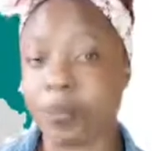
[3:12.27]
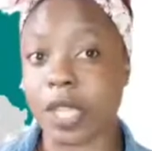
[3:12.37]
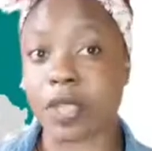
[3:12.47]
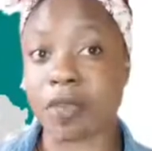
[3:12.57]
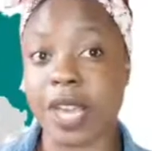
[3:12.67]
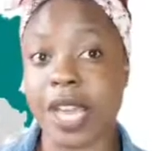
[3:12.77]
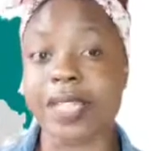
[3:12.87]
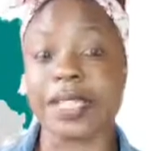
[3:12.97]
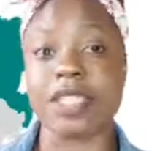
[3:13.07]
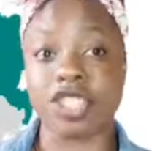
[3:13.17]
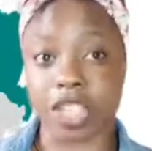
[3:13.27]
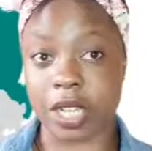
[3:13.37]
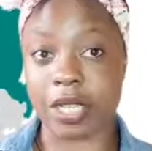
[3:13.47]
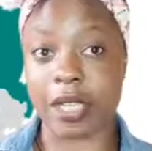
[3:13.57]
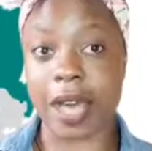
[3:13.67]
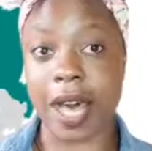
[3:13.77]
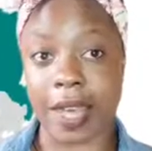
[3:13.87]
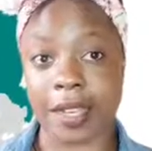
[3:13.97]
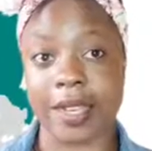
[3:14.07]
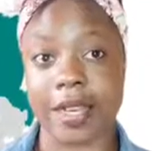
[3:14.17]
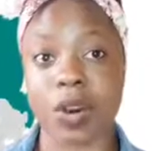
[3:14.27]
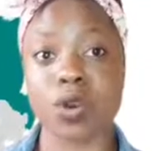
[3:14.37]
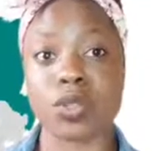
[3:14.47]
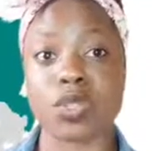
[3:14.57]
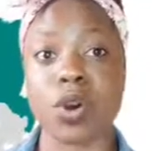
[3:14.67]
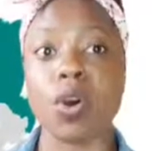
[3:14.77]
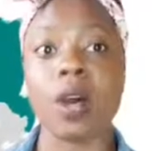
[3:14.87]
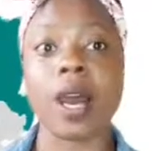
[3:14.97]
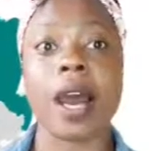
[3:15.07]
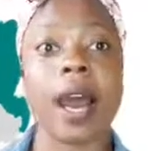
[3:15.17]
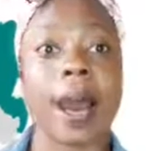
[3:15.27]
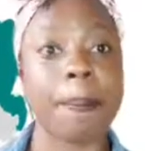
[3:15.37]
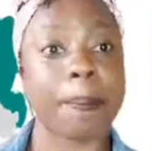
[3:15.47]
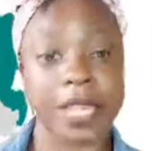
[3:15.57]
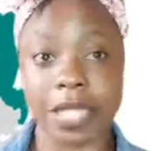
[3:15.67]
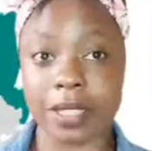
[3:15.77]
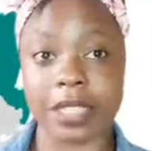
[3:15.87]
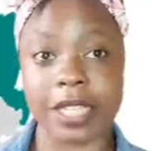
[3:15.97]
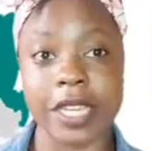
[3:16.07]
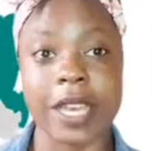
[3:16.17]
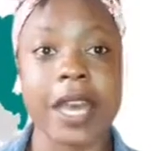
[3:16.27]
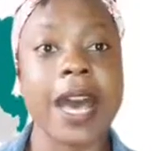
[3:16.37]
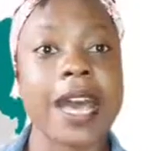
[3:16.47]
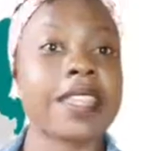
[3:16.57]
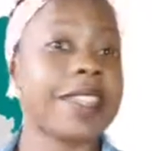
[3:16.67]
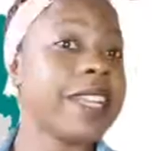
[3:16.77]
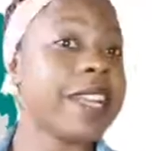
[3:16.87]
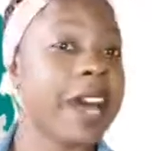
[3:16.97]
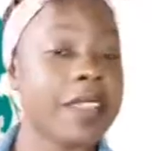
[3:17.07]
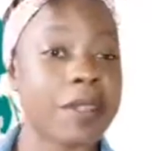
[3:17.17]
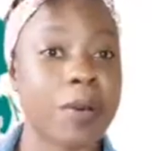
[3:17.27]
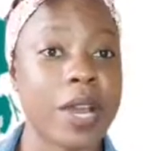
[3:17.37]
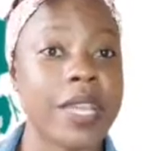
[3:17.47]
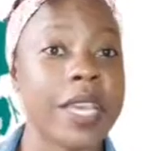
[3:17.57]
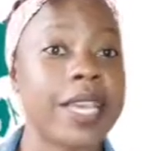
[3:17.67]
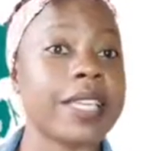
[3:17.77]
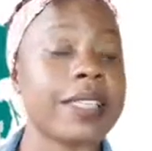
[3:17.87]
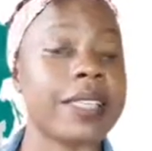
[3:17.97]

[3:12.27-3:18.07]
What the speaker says: 3 years in jail, and also a penalty. And then another one is